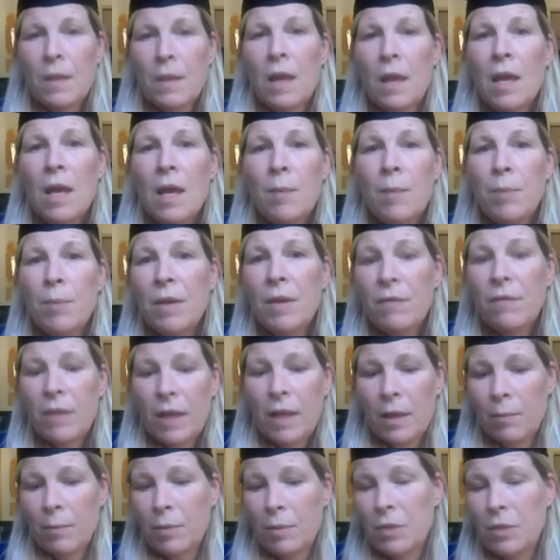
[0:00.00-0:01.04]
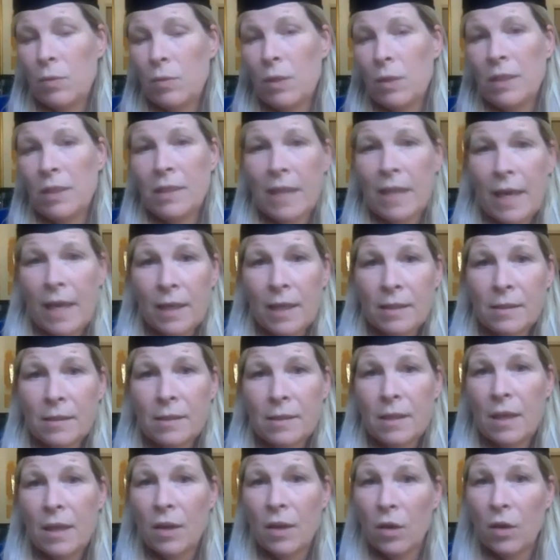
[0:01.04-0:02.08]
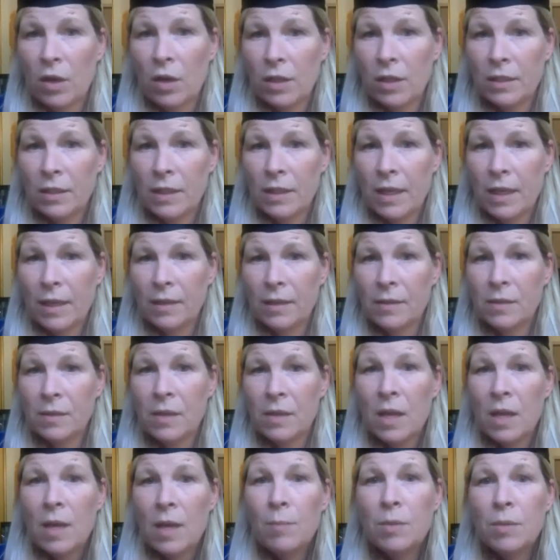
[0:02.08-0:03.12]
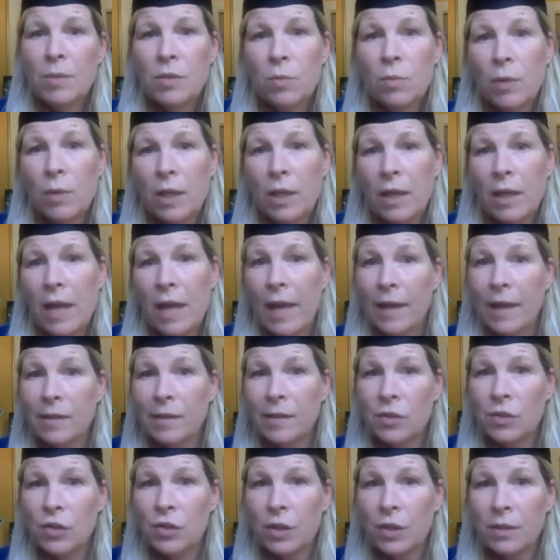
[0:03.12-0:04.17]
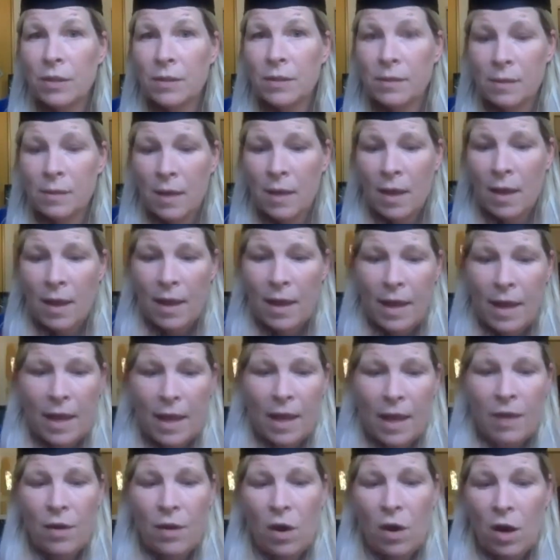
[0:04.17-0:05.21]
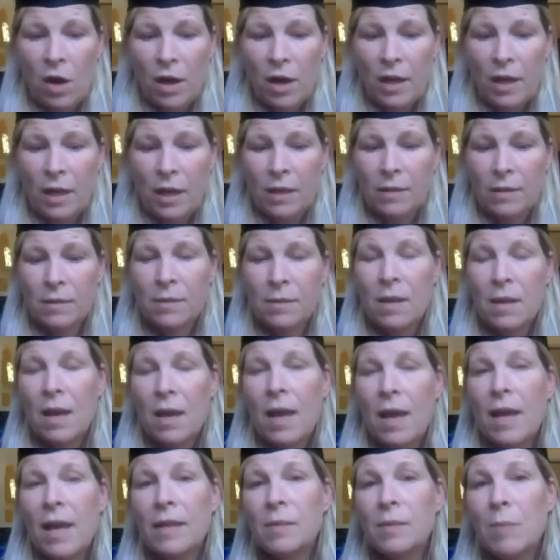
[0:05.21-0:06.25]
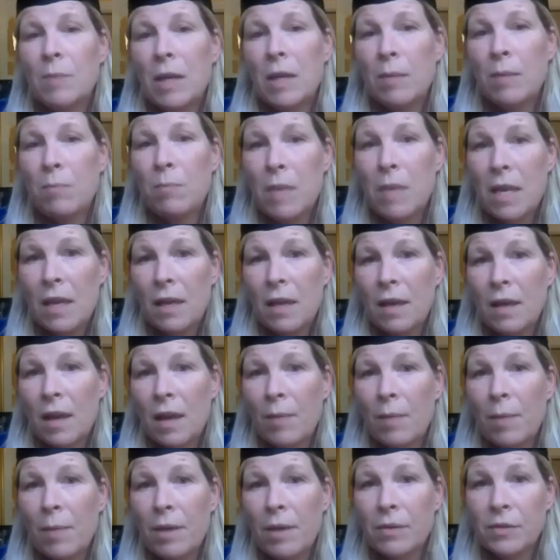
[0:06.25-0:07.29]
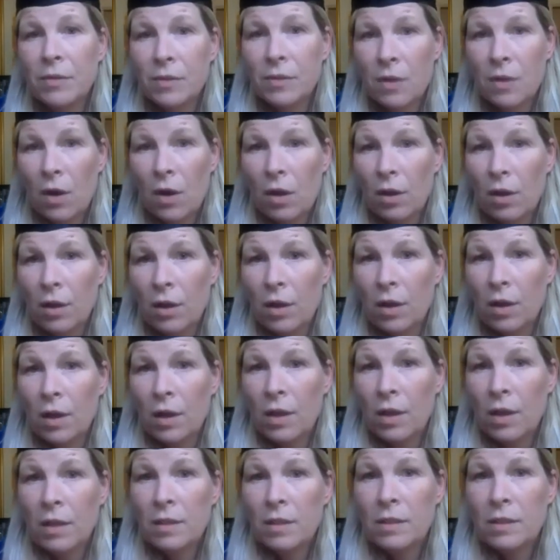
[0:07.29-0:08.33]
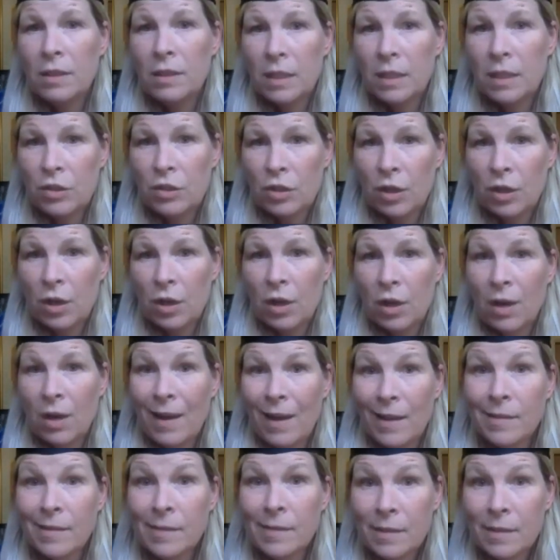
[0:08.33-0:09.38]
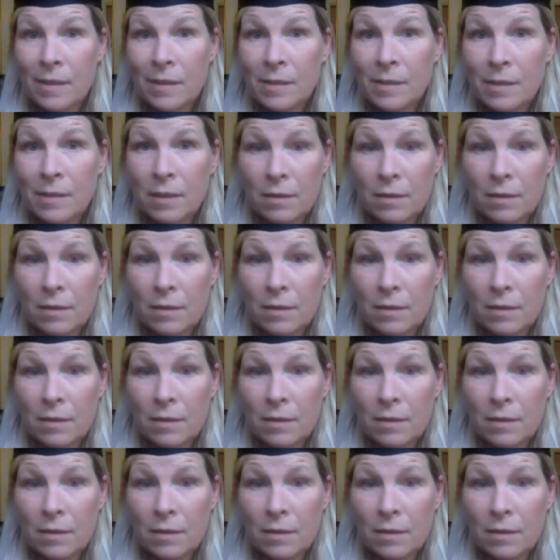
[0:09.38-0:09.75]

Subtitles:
Pivoting between text and context, between exigence and audience, has made me a better scholar, teacher, and citizen.